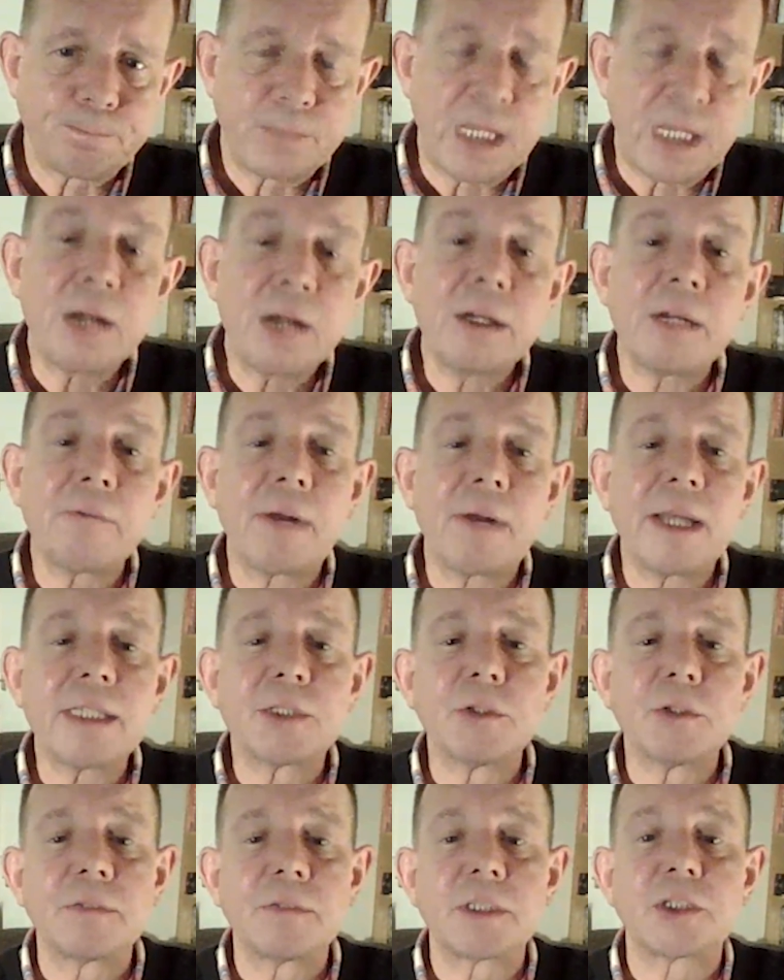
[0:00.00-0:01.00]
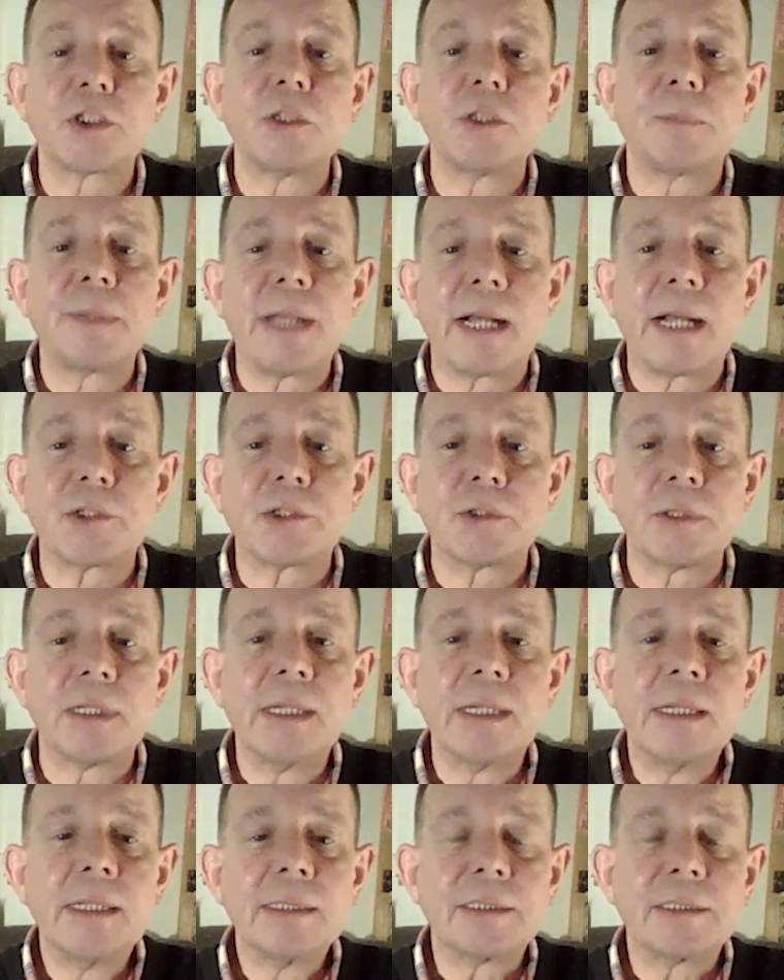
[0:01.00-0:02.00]
The only writer of the
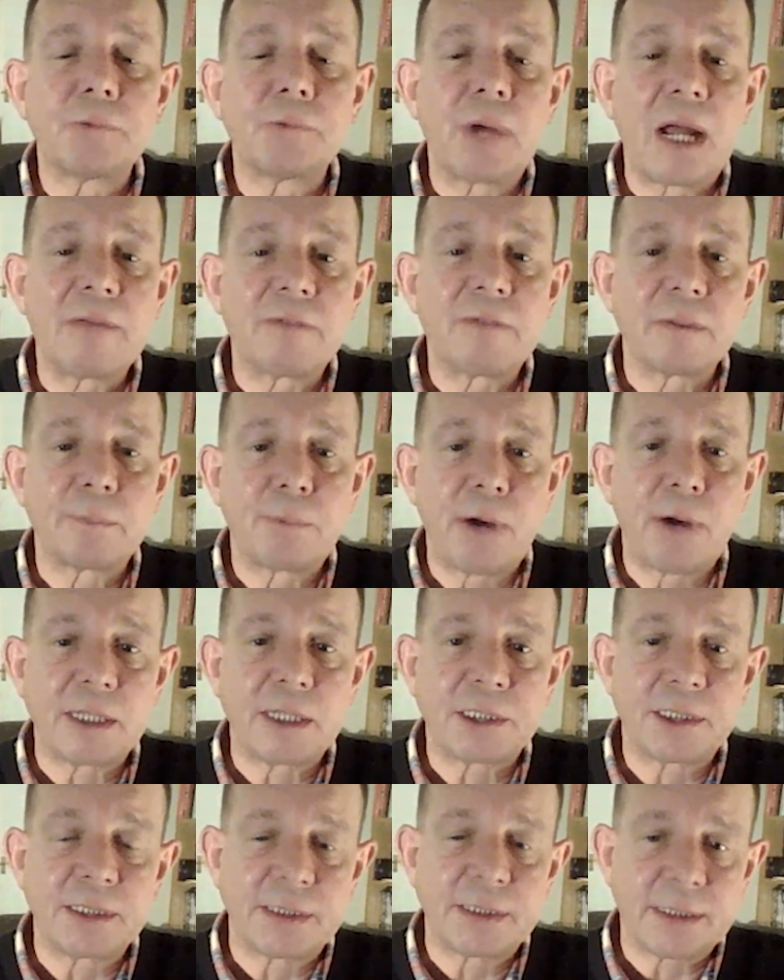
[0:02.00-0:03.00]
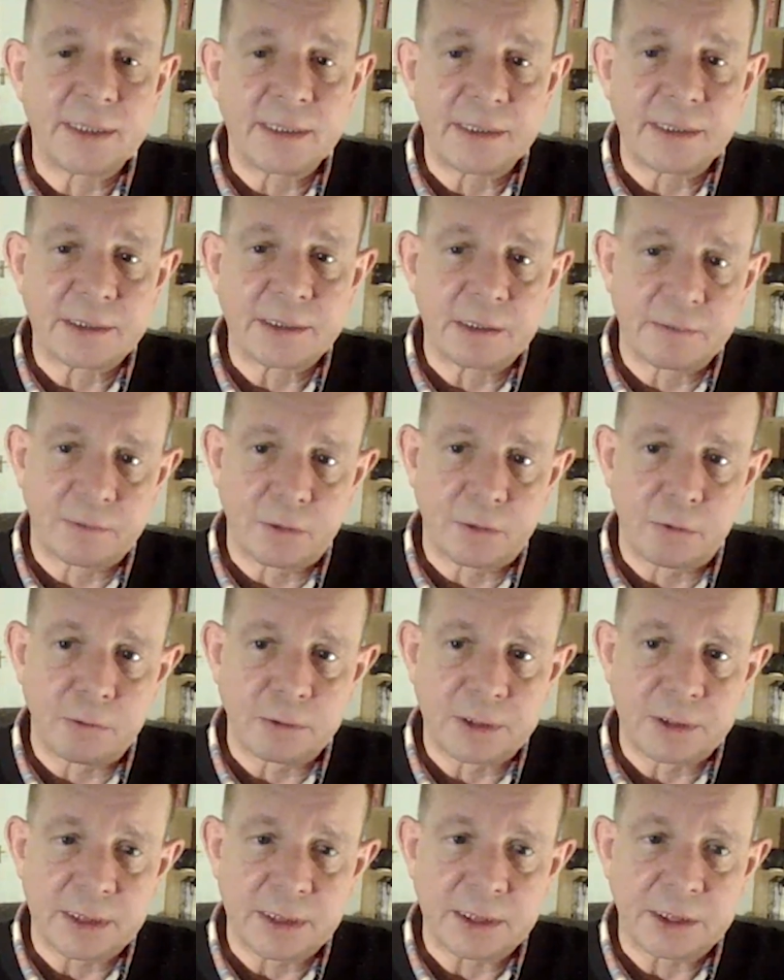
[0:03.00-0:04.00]
supernatural to rival Pratchett is, of
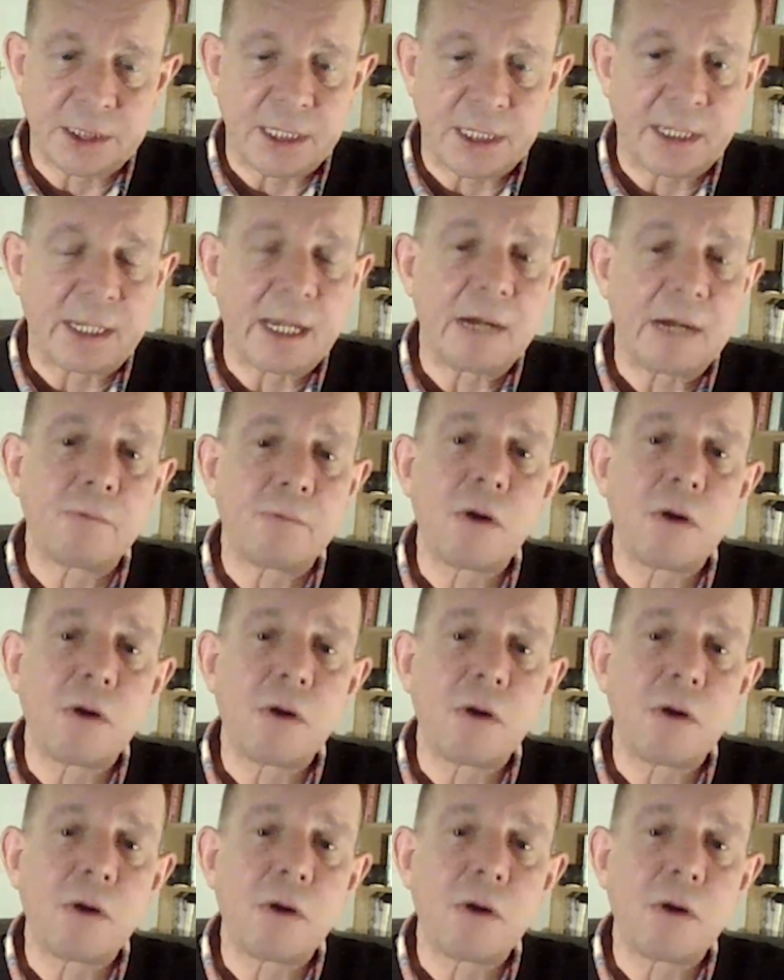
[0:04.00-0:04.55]
course, J.K.